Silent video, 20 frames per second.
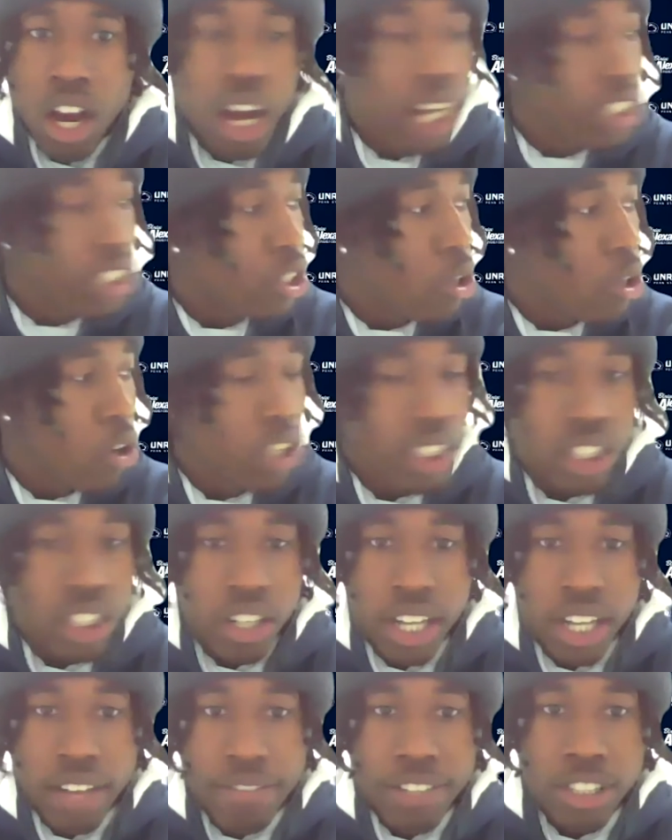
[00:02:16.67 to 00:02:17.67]
us corners
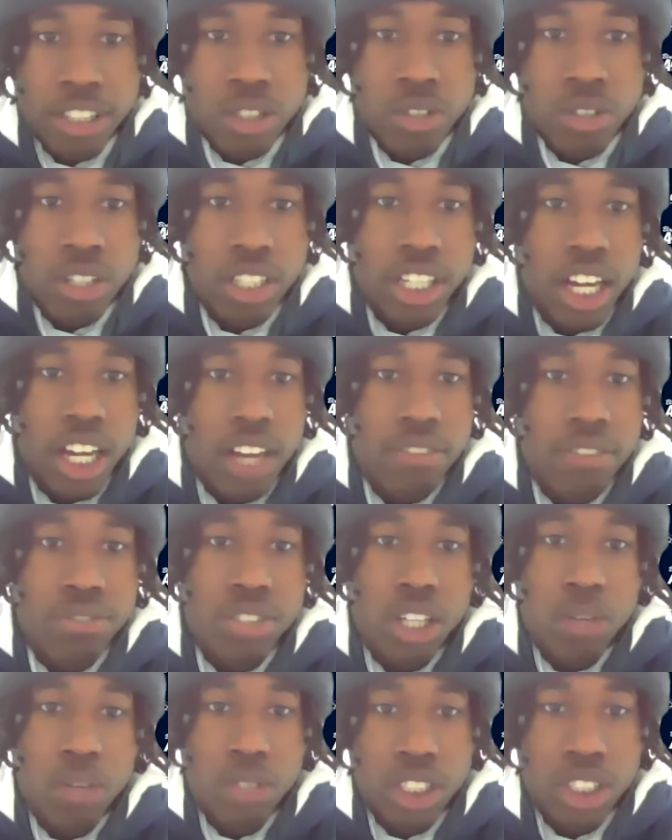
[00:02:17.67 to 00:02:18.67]
are not physical enough.
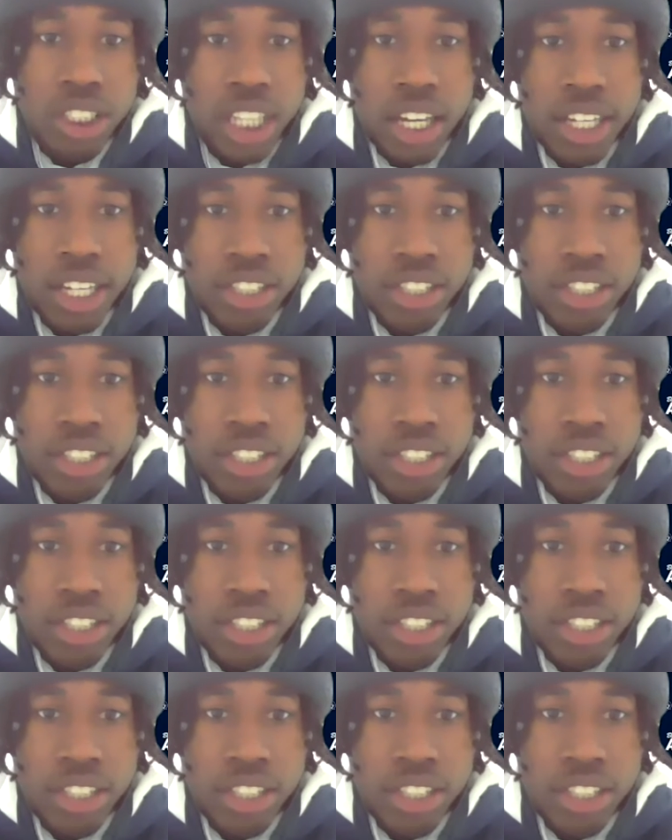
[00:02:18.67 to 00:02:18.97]
So we're just out